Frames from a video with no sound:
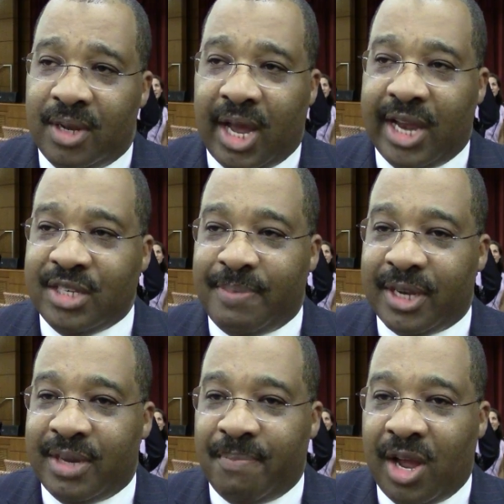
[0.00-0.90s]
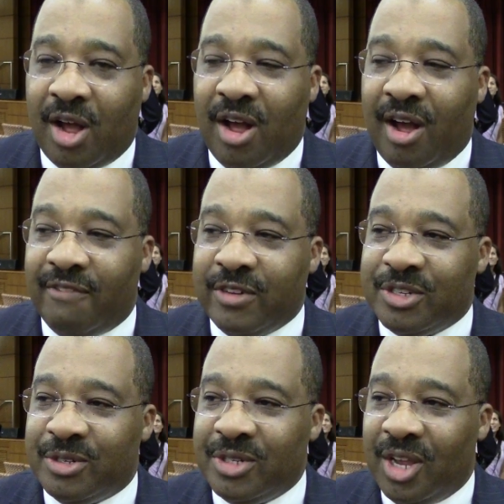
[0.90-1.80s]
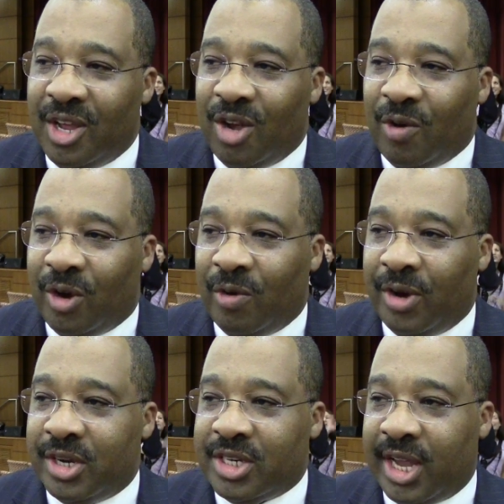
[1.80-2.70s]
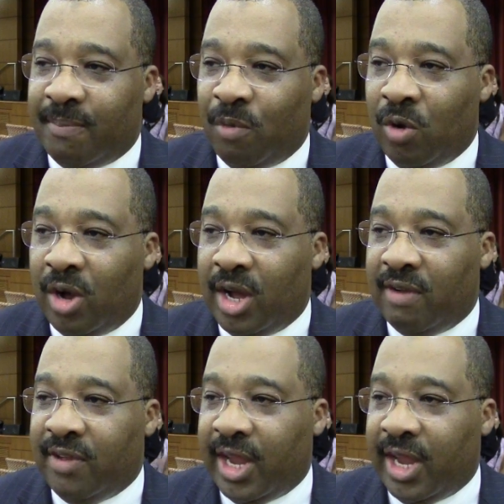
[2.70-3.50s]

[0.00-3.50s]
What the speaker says: I expected my officers are going to take more of